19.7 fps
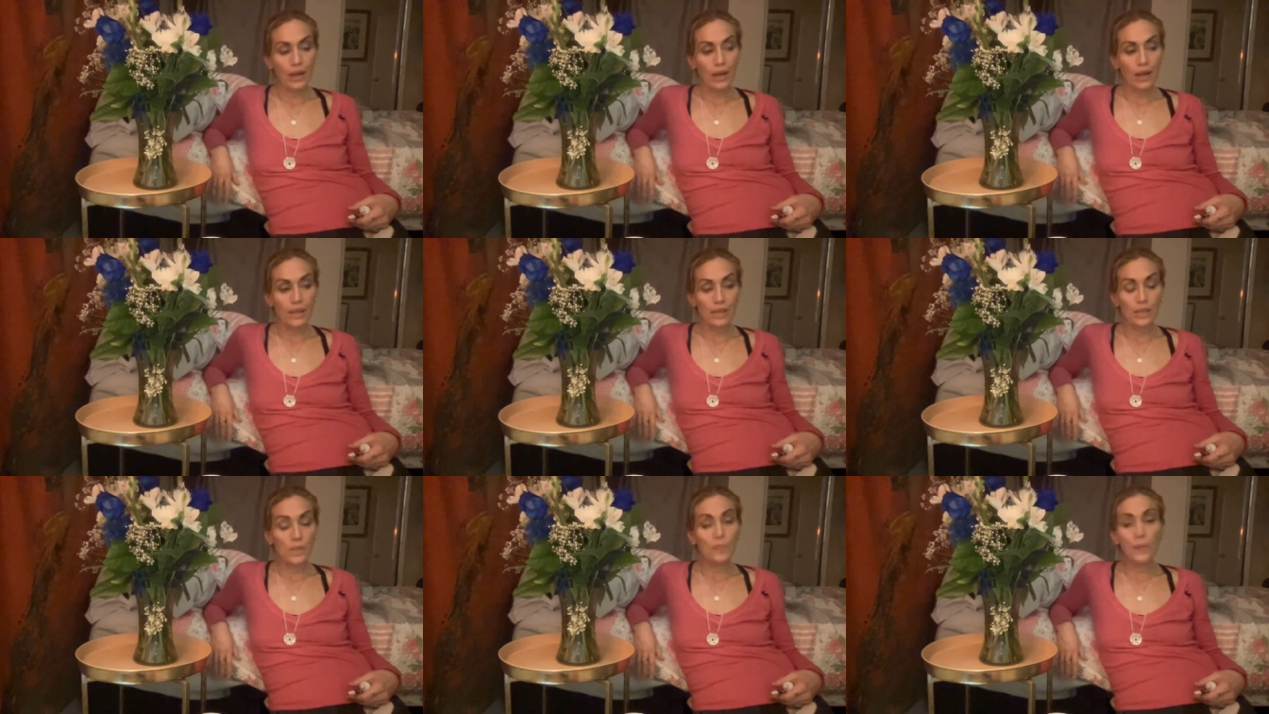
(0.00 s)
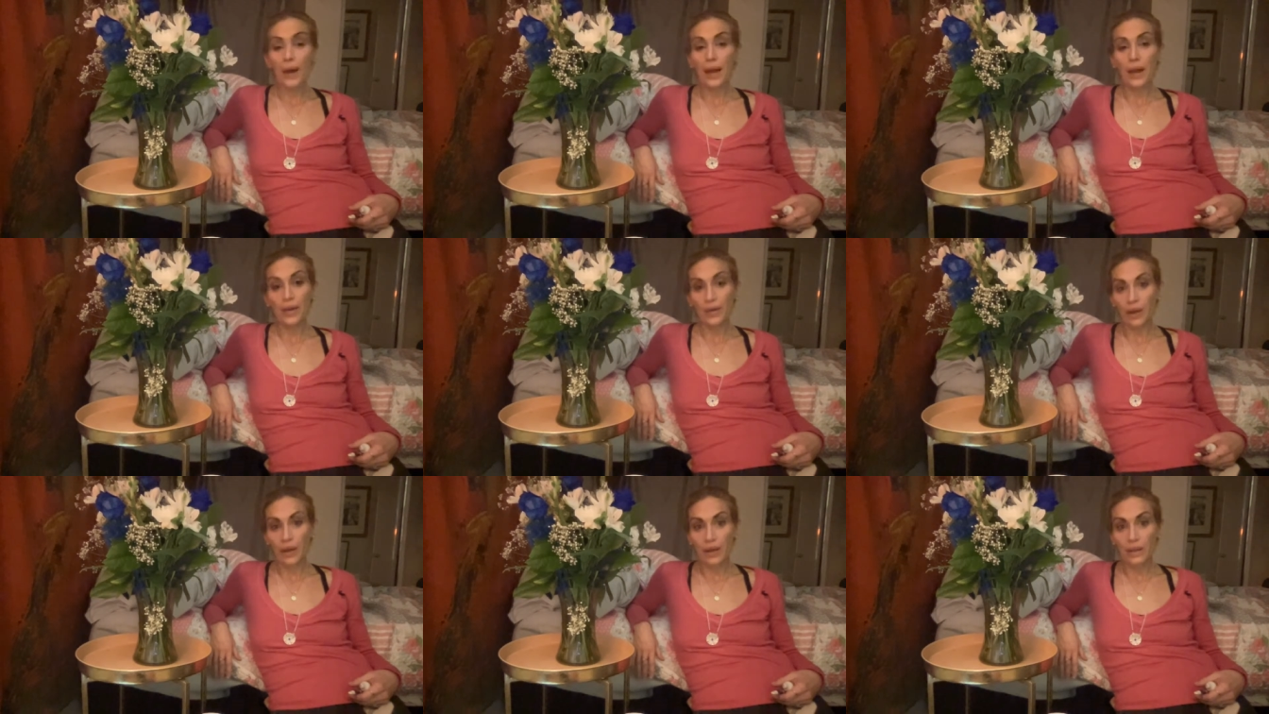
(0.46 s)

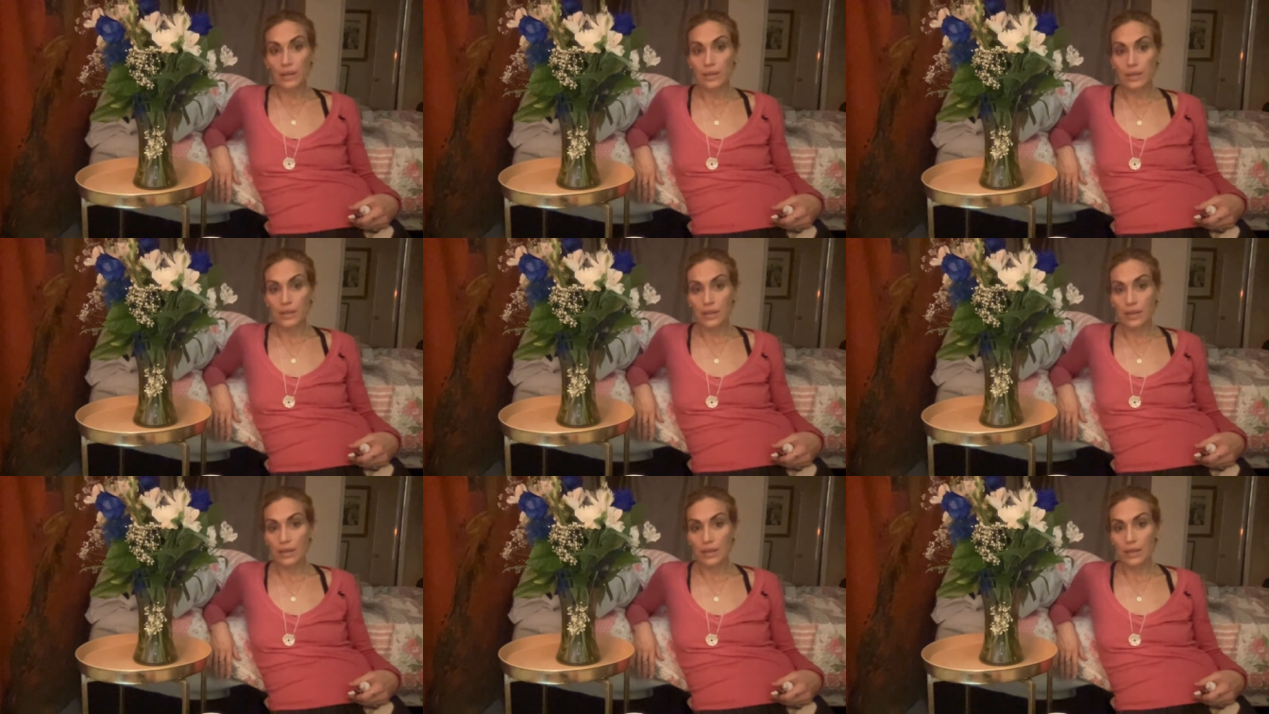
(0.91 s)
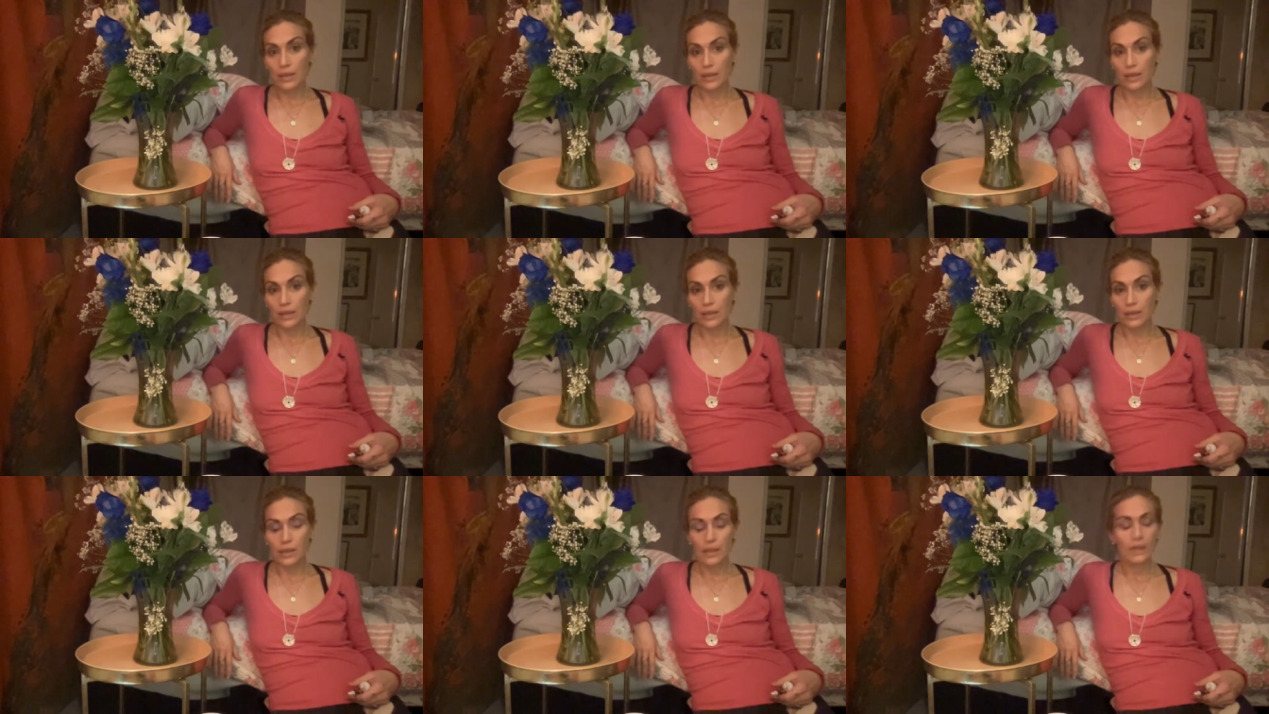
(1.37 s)
inspiring, to say the
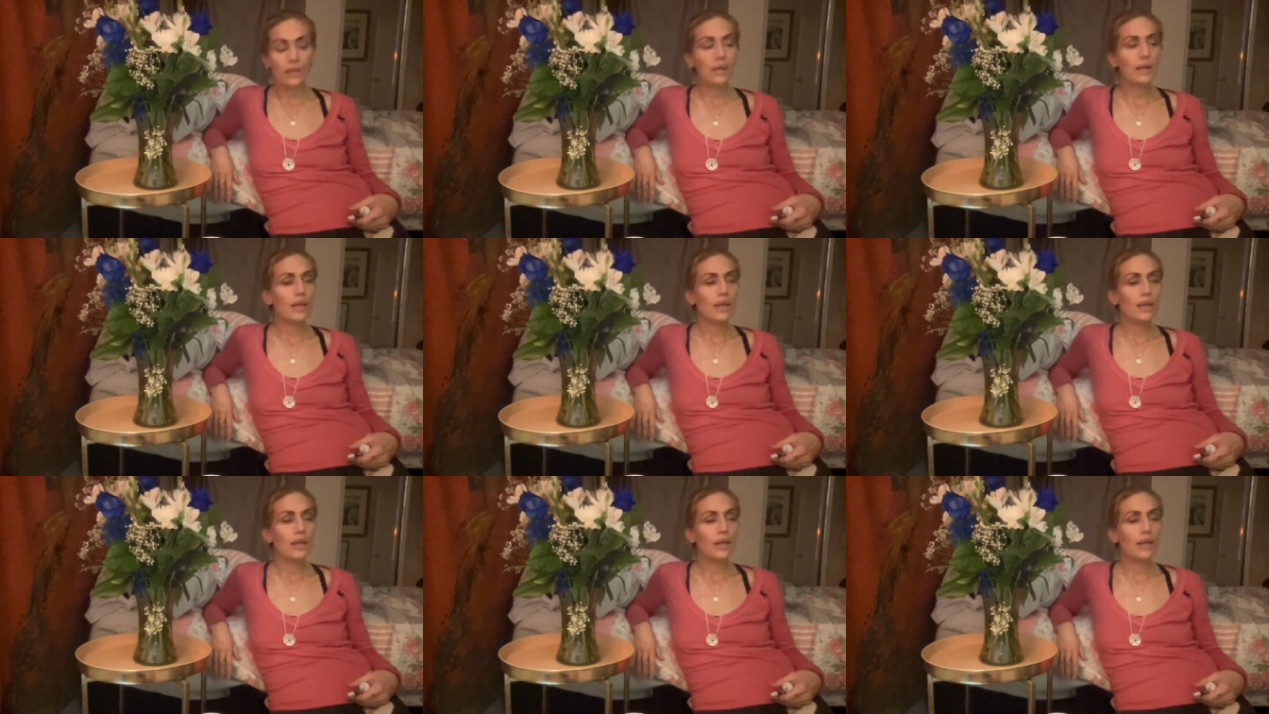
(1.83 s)
least.